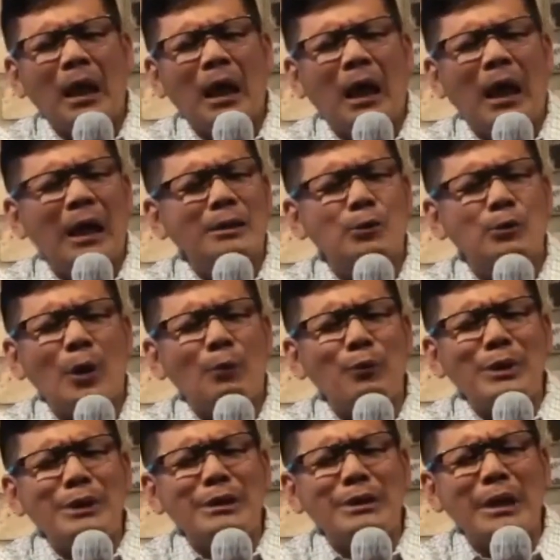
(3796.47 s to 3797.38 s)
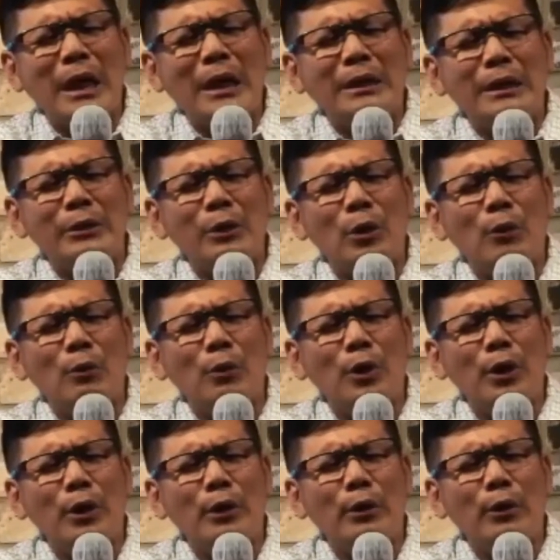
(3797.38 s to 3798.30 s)
As what we said in your
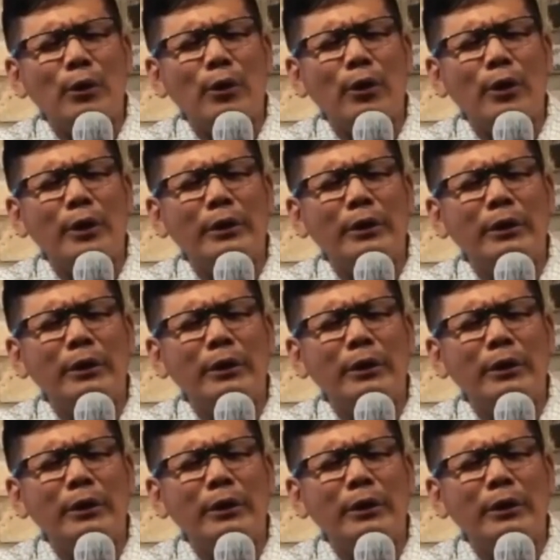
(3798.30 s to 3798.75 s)
word, Lord,